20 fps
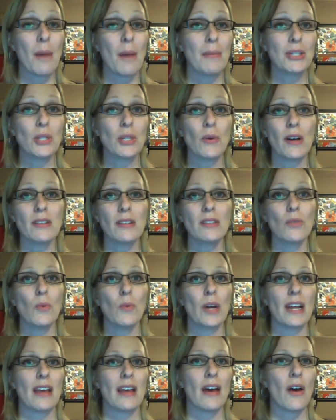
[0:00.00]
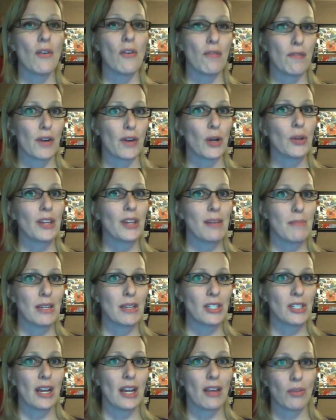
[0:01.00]
But you also want to overtly
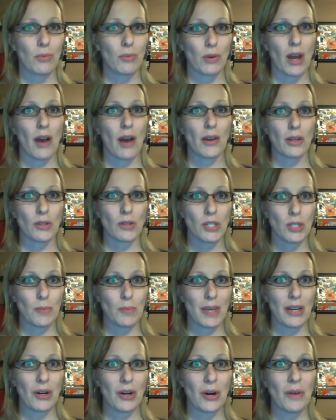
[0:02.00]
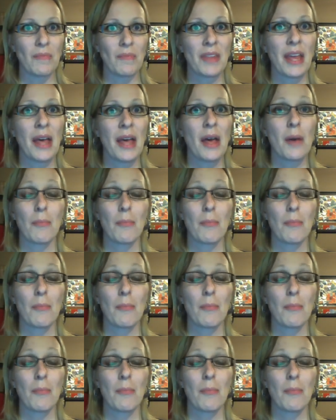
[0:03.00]
mention it throughout your spiel.